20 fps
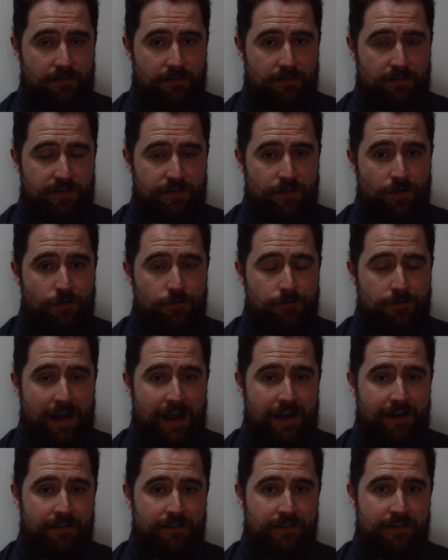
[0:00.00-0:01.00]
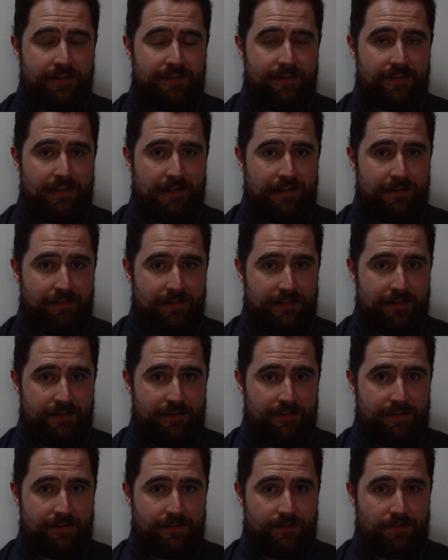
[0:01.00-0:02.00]
So far, this
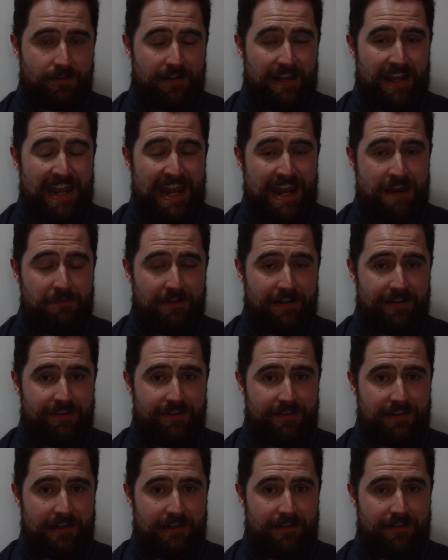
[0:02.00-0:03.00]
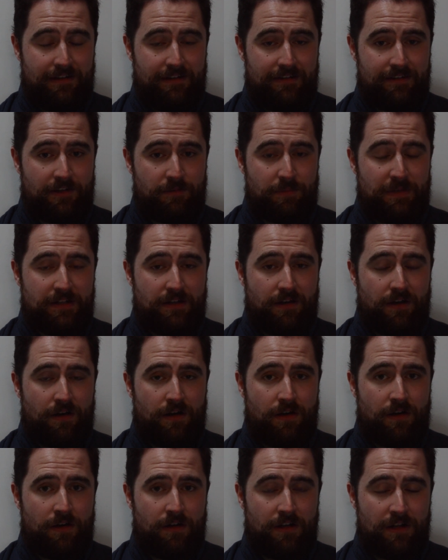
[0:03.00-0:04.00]
series, or the aim of this series, has been
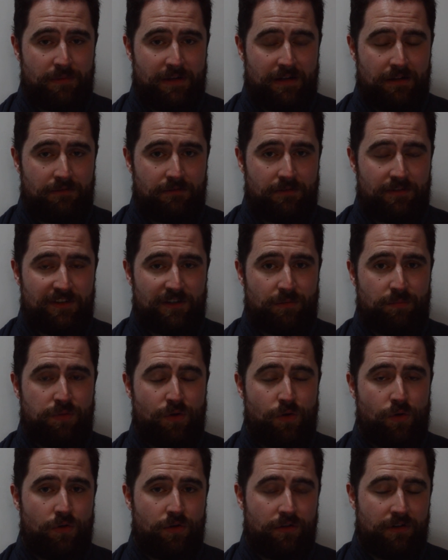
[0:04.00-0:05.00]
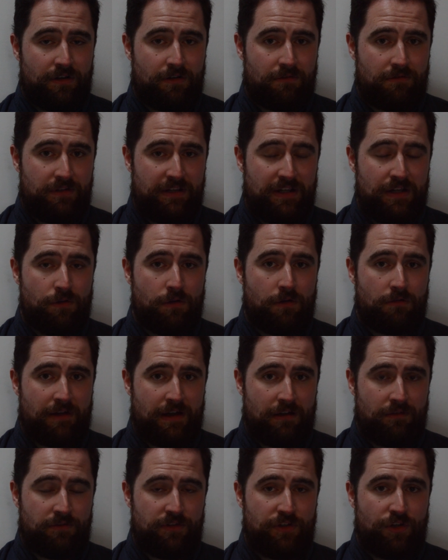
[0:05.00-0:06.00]
all about supporting you
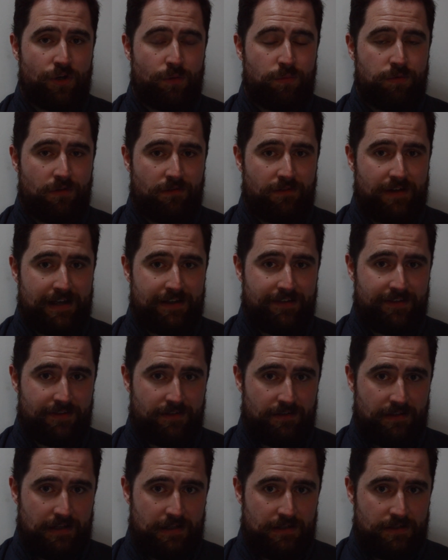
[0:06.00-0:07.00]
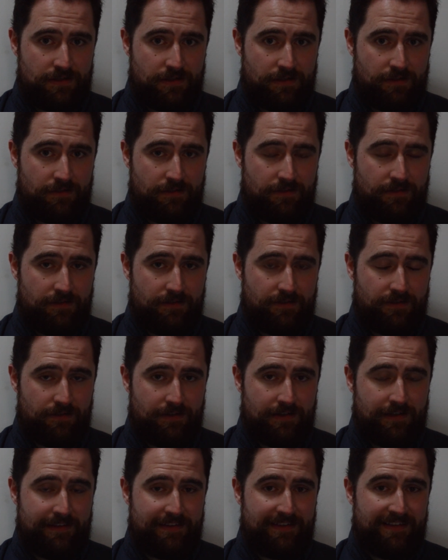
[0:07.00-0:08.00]
around your procrastination so
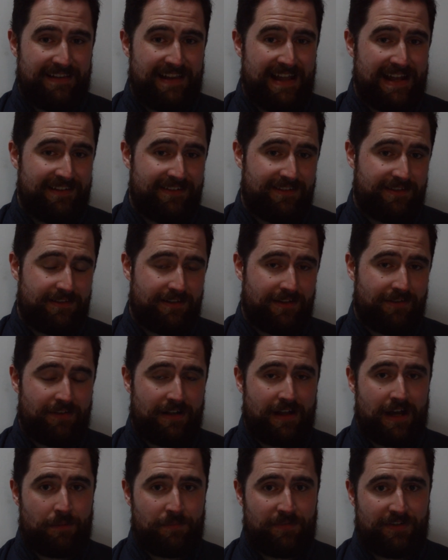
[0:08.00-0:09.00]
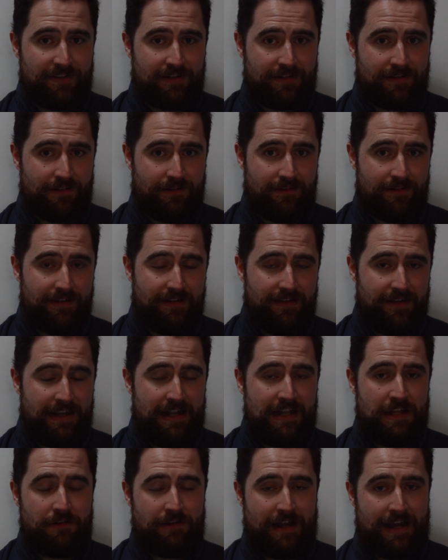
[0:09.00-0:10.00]
that it's less of an obstacle
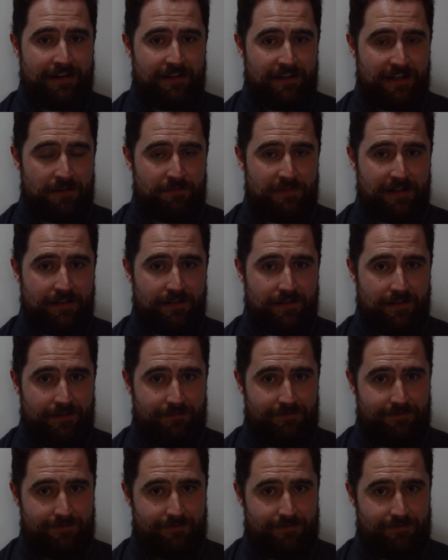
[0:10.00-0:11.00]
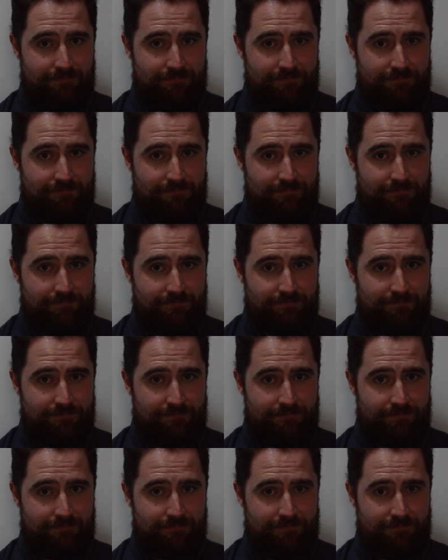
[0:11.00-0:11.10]
in your academic life.